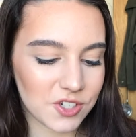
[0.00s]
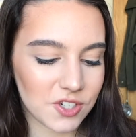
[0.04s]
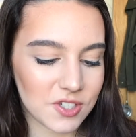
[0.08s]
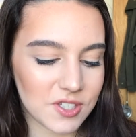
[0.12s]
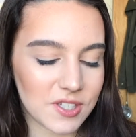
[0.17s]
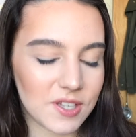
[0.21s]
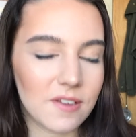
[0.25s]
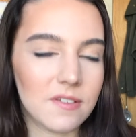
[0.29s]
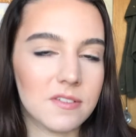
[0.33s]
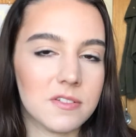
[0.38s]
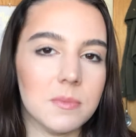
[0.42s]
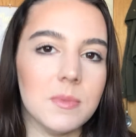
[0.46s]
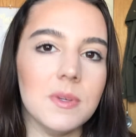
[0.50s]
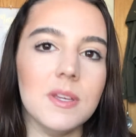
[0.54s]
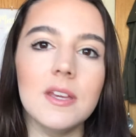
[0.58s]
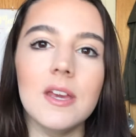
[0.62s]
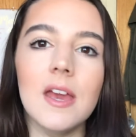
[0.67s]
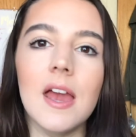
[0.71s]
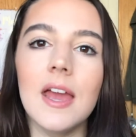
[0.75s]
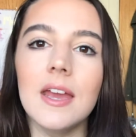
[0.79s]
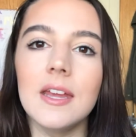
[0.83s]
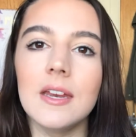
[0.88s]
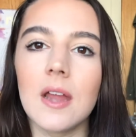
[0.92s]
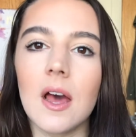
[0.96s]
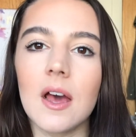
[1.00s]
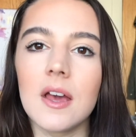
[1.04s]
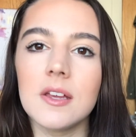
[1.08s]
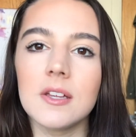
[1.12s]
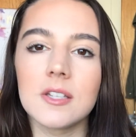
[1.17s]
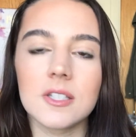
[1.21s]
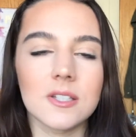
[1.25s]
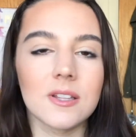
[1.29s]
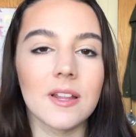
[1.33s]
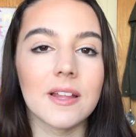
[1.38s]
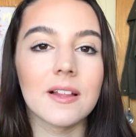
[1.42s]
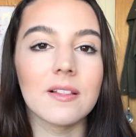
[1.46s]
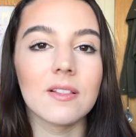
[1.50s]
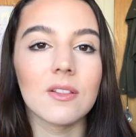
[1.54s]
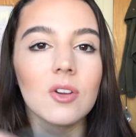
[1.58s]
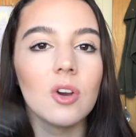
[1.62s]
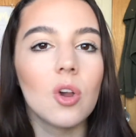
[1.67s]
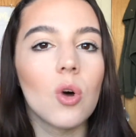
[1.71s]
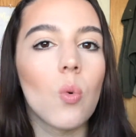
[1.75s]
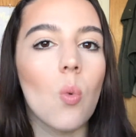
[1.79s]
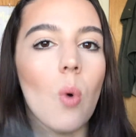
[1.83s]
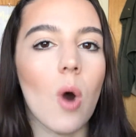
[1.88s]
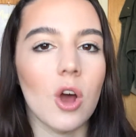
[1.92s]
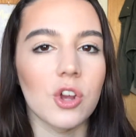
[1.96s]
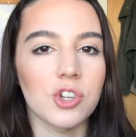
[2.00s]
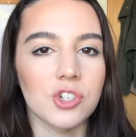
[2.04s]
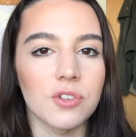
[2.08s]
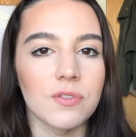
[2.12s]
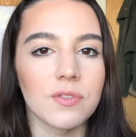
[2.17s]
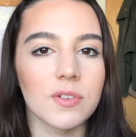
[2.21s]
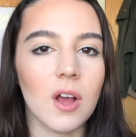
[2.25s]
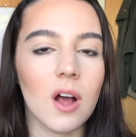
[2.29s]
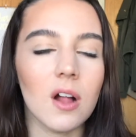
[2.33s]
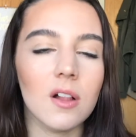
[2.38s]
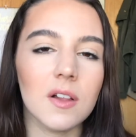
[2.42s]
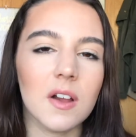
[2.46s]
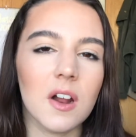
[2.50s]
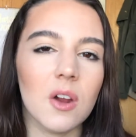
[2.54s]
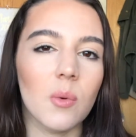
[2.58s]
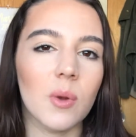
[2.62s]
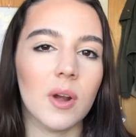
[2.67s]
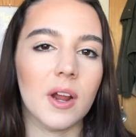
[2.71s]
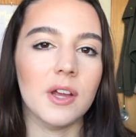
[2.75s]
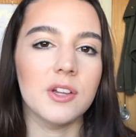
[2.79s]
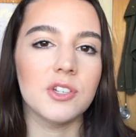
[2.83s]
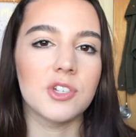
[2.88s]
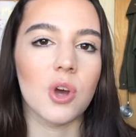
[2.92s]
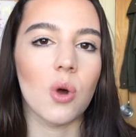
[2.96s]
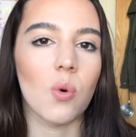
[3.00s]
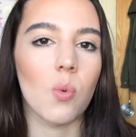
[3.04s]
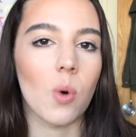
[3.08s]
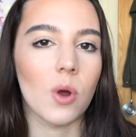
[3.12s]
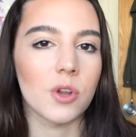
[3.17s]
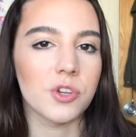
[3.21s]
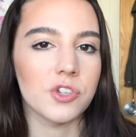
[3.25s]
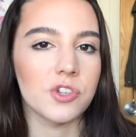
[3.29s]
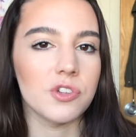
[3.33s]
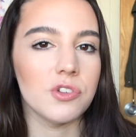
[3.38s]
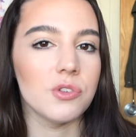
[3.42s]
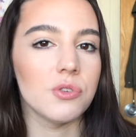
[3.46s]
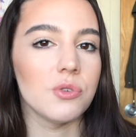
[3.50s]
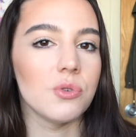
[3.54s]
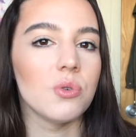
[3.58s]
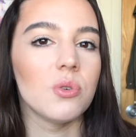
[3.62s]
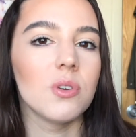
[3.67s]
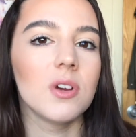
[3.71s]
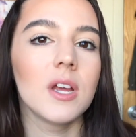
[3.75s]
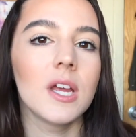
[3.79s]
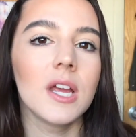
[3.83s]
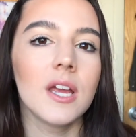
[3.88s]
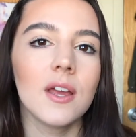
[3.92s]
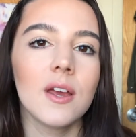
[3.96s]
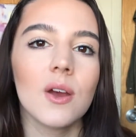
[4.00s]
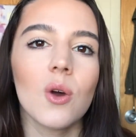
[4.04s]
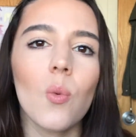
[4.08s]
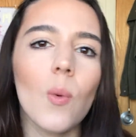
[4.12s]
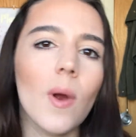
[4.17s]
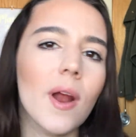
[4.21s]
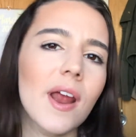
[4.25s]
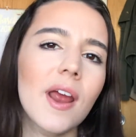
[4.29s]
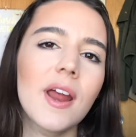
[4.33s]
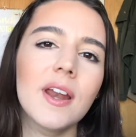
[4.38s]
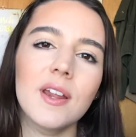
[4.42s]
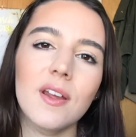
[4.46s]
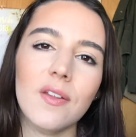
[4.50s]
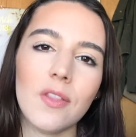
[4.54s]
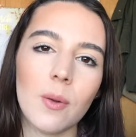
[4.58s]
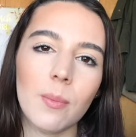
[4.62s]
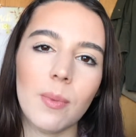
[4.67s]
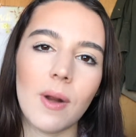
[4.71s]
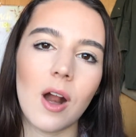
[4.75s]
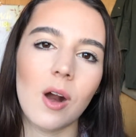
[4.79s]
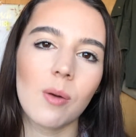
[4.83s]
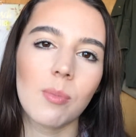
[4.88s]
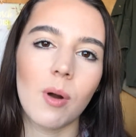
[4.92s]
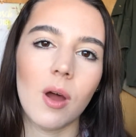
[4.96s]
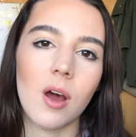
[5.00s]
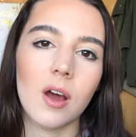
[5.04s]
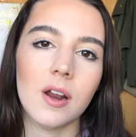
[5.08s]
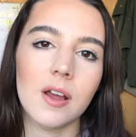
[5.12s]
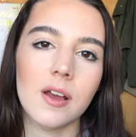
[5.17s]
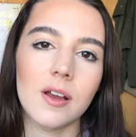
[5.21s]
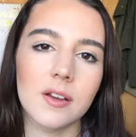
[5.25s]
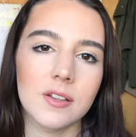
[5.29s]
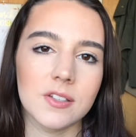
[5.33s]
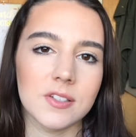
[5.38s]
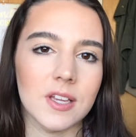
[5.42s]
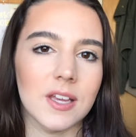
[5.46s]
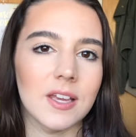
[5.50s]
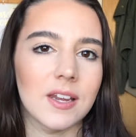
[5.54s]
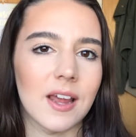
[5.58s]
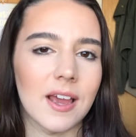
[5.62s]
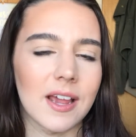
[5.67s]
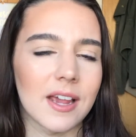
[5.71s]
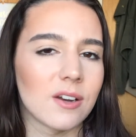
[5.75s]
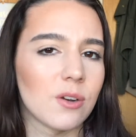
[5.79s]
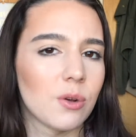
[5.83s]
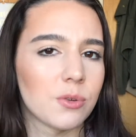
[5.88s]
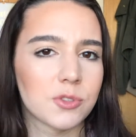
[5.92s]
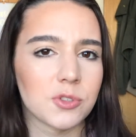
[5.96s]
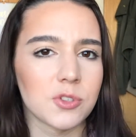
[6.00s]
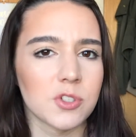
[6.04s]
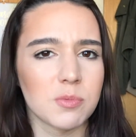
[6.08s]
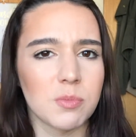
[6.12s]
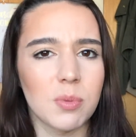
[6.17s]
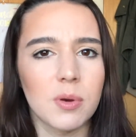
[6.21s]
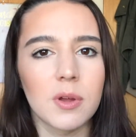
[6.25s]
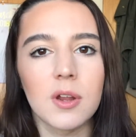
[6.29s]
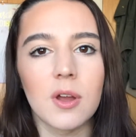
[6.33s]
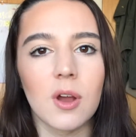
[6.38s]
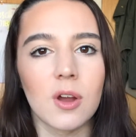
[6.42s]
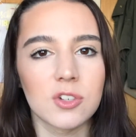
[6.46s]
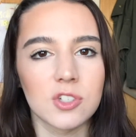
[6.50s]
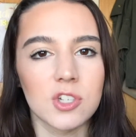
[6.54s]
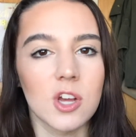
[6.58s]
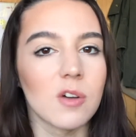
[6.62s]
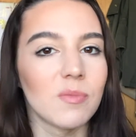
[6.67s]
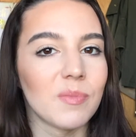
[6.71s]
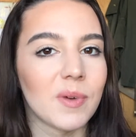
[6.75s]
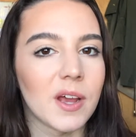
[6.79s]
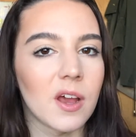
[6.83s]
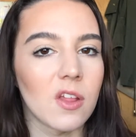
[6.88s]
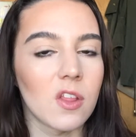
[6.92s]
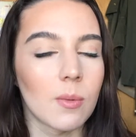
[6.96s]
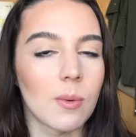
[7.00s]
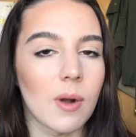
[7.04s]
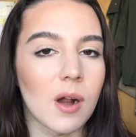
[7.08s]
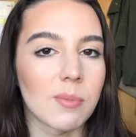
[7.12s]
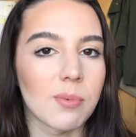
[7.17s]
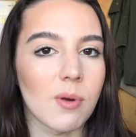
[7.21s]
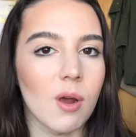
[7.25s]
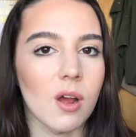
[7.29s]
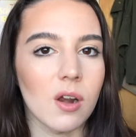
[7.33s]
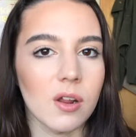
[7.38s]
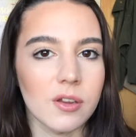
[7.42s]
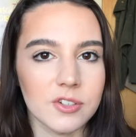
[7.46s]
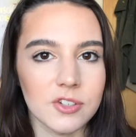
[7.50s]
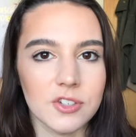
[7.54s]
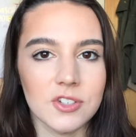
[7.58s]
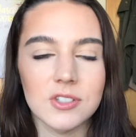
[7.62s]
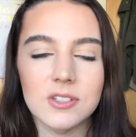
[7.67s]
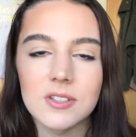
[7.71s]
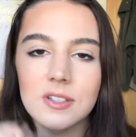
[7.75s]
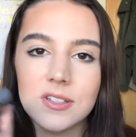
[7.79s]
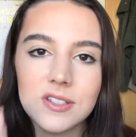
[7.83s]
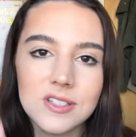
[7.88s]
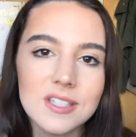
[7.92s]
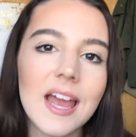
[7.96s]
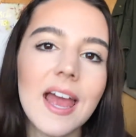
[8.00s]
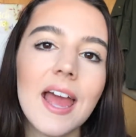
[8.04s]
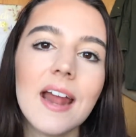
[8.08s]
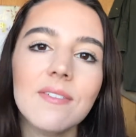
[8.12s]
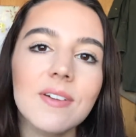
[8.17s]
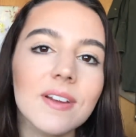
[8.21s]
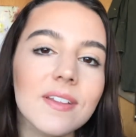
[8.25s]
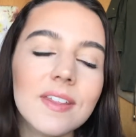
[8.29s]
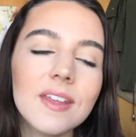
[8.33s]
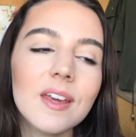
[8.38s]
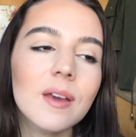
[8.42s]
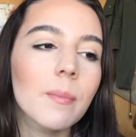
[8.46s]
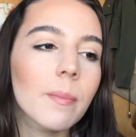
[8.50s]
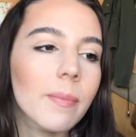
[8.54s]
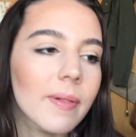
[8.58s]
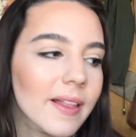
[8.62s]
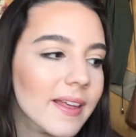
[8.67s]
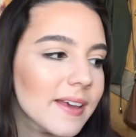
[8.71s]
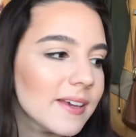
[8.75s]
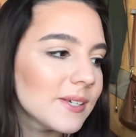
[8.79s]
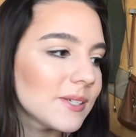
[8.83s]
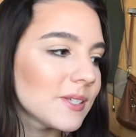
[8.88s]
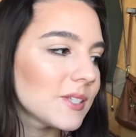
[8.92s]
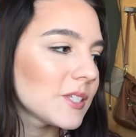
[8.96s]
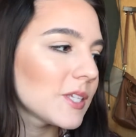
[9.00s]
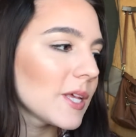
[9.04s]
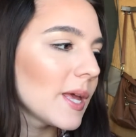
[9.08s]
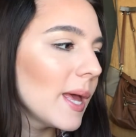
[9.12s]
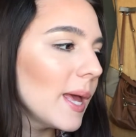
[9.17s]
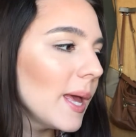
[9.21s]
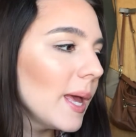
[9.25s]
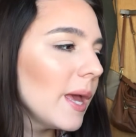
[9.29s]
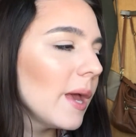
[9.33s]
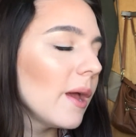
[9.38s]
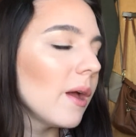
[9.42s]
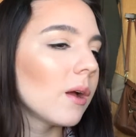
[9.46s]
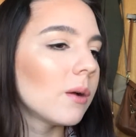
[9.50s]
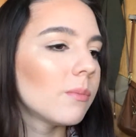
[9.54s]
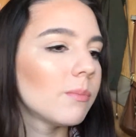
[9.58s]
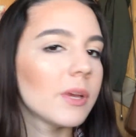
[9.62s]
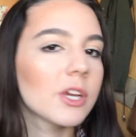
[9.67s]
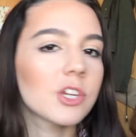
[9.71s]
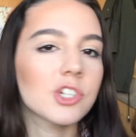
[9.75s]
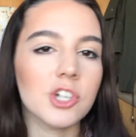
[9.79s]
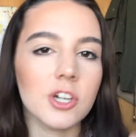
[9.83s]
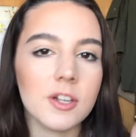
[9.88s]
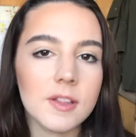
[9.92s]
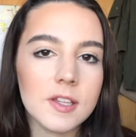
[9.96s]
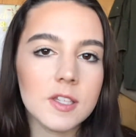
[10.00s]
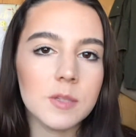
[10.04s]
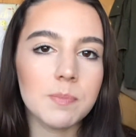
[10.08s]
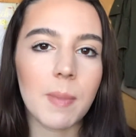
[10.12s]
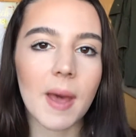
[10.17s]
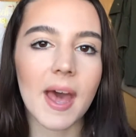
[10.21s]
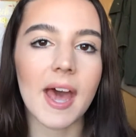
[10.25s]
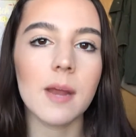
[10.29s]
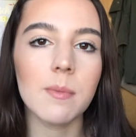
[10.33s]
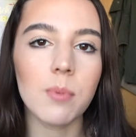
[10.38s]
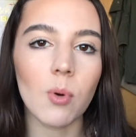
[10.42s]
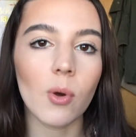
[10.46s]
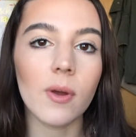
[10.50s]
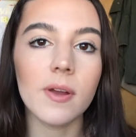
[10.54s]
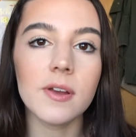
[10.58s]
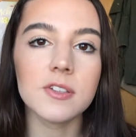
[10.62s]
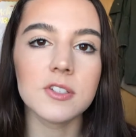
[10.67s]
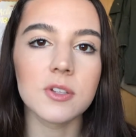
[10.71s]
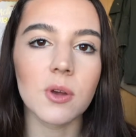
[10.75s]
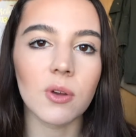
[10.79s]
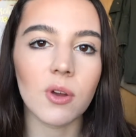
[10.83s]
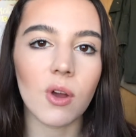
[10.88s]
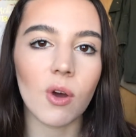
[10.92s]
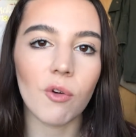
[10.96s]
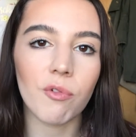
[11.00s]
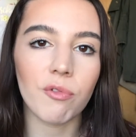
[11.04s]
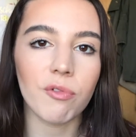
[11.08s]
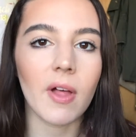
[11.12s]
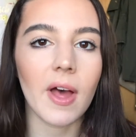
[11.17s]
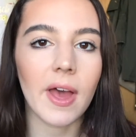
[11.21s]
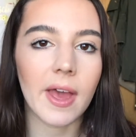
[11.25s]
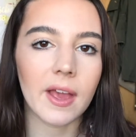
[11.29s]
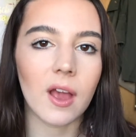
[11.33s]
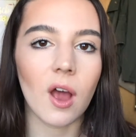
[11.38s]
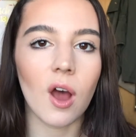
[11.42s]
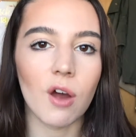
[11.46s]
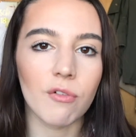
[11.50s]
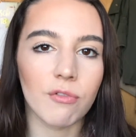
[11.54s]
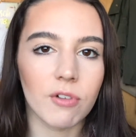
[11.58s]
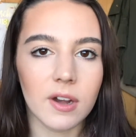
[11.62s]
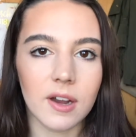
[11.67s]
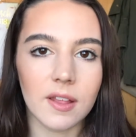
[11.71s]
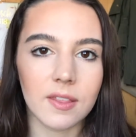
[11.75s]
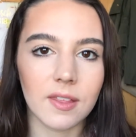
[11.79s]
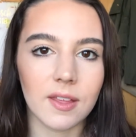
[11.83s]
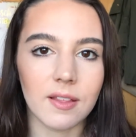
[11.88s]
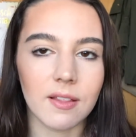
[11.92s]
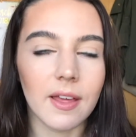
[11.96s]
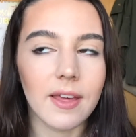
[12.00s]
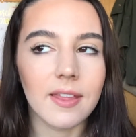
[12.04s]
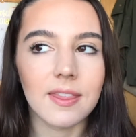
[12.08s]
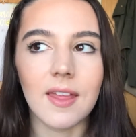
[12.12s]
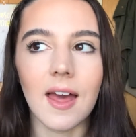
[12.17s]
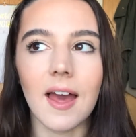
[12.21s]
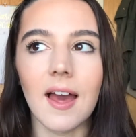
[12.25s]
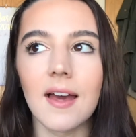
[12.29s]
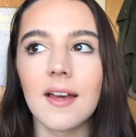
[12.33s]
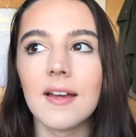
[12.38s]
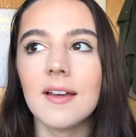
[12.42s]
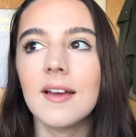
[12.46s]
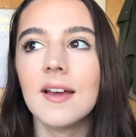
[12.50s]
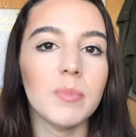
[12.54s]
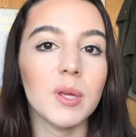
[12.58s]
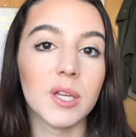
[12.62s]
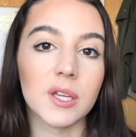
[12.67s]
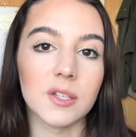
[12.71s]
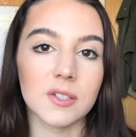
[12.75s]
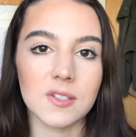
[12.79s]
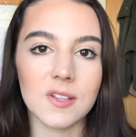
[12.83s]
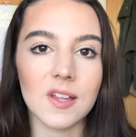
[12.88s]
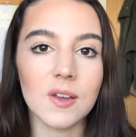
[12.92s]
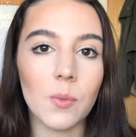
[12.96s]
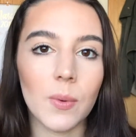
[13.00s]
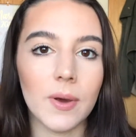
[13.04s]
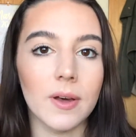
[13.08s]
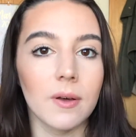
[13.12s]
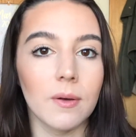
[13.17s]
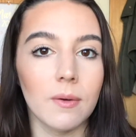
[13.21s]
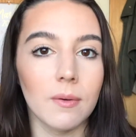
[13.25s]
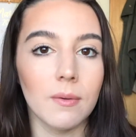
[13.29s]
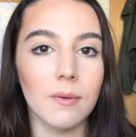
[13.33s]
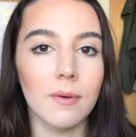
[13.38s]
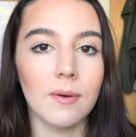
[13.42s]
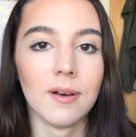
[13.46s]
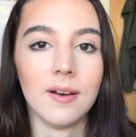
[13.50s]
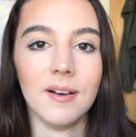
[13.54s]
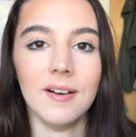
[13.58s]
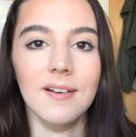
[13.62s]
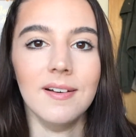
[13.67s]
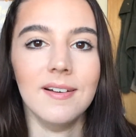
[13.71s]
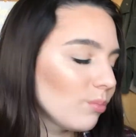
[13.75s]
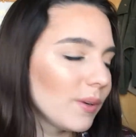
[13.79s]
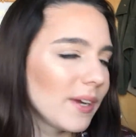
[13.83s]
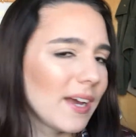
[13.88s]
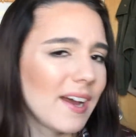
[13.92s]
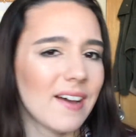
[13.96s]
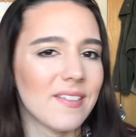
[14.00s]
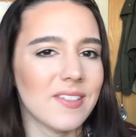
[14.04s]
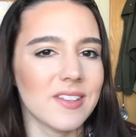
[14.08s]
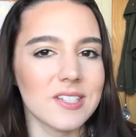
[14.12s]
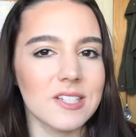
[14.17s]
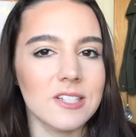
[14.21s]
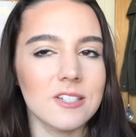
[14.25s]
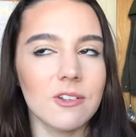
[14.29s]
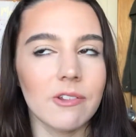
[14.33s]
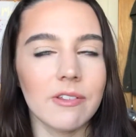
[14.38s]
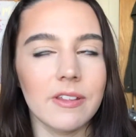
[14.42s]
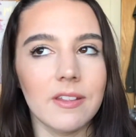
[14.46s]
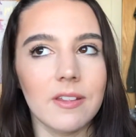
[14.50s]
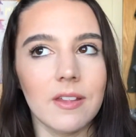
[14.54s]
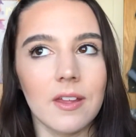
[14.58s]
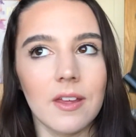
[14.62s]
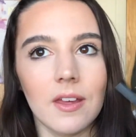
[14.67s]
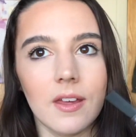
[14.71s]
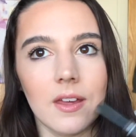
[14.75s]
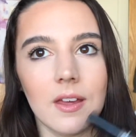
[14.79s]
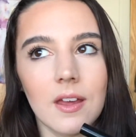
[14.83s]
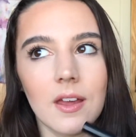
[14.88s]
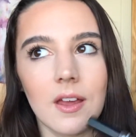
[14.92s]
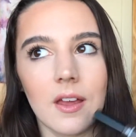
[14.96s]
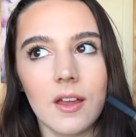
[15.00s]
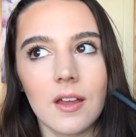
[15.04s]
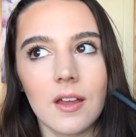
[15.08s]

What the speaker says: just gives me a nice like little wash of color when I don't want to wear any other brow products, and I can also just put it on top of my other brow products just to set everything in place. Make sure these bad boys don't go flying off or anything like that, because they will. But yeah, and this is only like